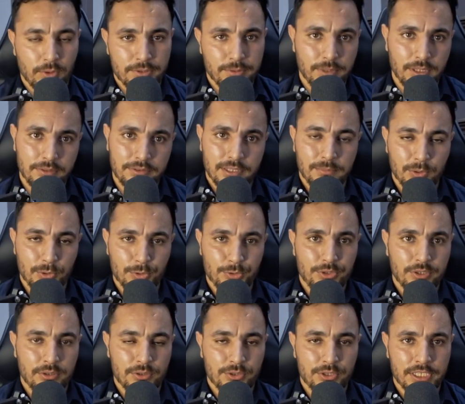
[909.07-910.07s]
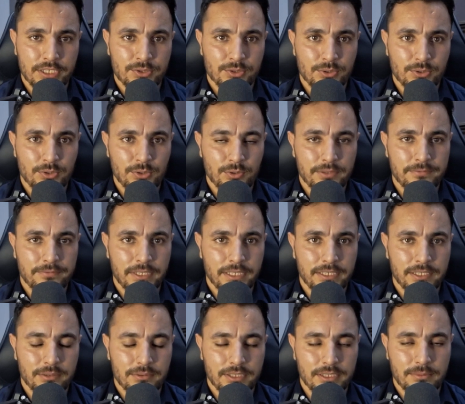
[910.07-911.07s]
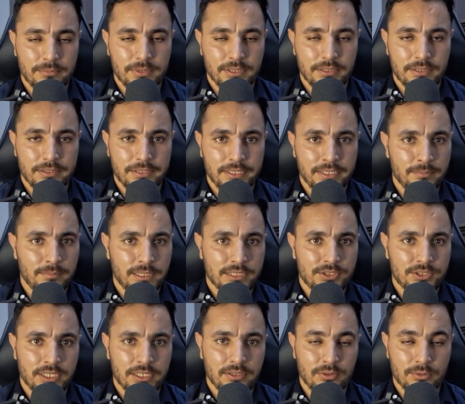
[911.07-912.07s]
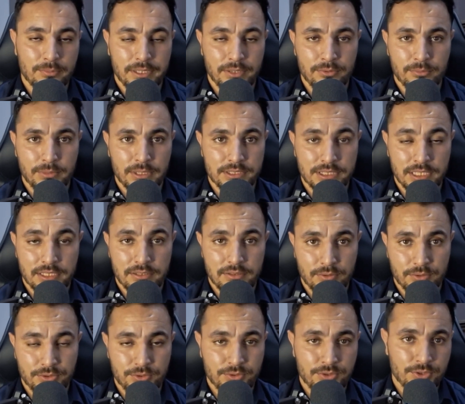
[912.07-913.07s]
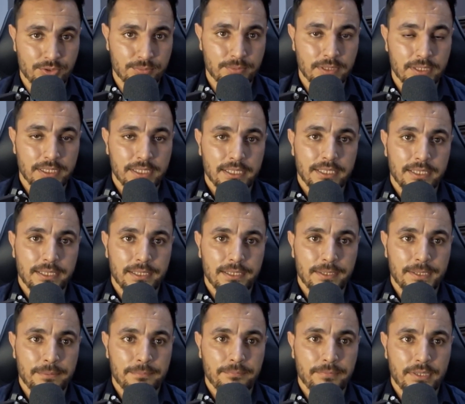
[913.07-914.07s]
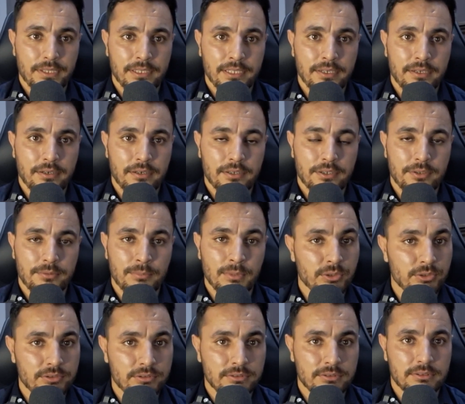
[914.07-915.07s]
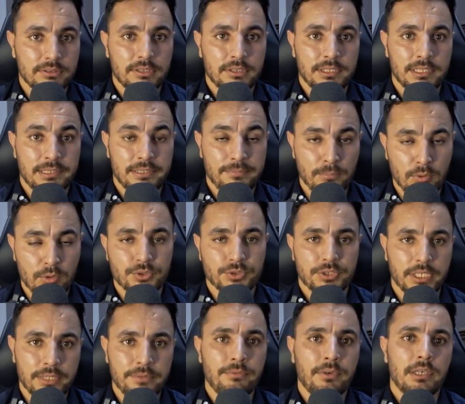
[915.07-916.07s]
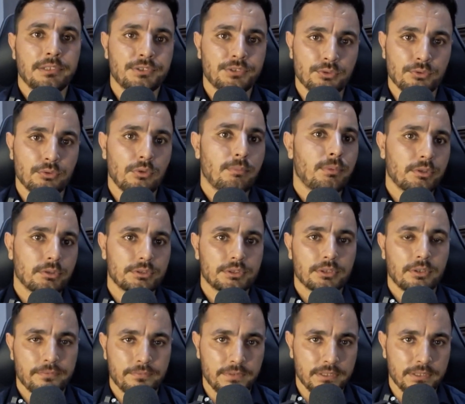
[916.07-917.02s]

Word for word: talked about them on Tech Talk. You can find out them in my channel on YouTube. They are modern, the most advanced robot.